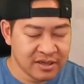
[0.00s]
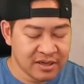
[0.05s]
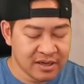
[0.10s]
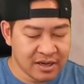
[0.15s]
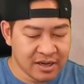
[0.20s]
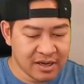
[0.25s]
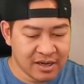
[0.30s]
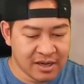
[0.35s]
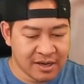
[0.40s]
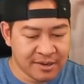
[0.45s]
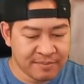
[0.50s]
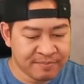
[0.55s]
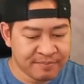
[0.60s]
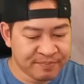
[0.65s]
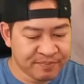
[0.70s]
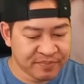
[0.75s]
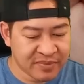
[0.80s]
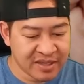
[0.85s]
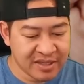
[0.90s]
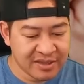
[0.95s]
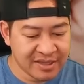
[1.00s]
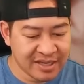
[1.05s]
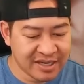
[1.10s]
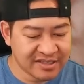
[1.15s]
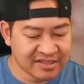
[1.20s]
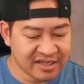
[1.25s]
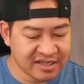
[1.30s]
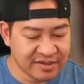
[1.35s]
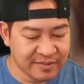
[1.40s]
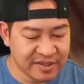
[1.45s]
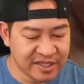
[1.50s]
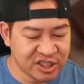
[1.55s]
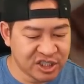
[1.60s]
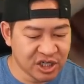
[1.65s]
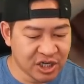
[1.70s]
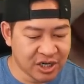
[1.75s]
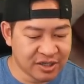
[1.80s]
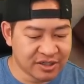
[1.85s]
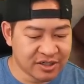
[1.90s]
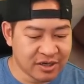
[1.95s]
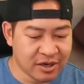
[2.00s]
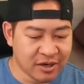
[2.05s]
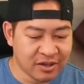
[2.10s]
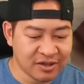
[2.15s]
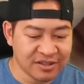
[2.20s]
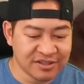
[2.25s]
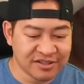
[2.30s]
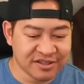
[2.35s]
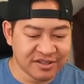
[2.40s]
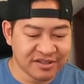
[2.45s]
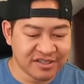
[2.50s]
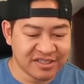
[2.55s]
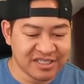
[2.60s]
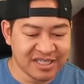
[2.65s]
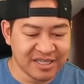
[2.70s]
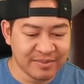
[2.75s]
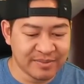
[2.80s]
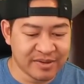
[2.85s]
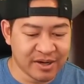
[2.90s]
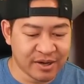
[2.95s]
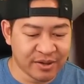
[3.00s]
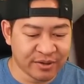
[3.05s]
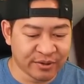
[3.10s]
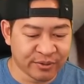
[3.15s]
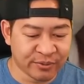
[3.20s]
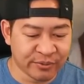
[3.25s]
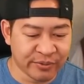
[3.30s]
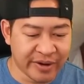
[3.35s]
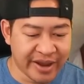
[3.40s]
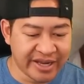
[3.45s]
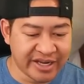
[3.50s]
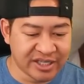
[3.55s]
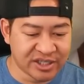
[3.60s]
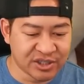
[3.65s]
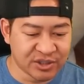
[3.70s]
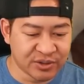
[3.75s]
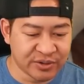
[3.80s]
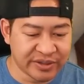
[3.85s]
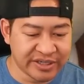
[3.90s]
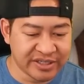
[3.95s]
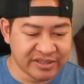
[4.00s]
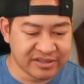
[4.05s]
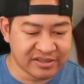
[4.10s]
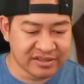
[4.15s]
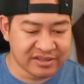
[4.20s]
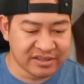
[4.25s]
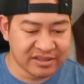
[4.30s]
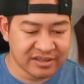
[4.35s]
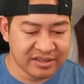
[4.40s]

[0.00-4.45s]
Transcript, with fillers: Um, that is going to be John Collins on the team color red choice.